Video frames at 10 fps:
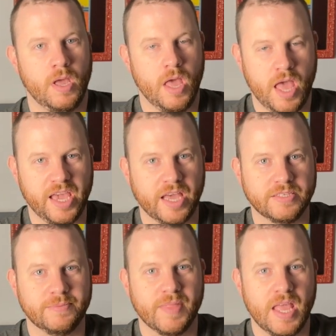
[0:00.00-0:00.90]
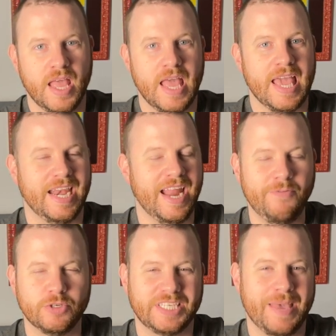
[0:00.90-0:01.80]
Hey guys, in an
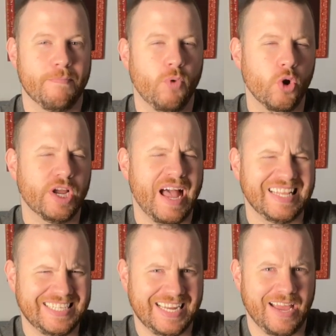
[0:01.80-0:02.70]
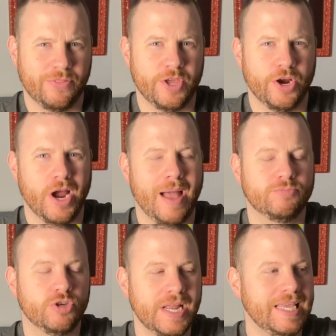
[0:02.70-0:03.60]
effort to get more content out there, I'm
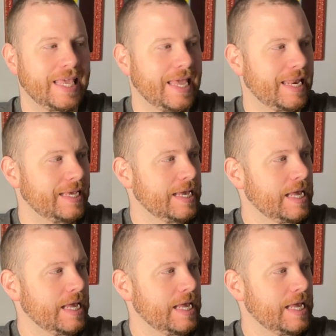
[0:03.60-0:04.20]
trying to get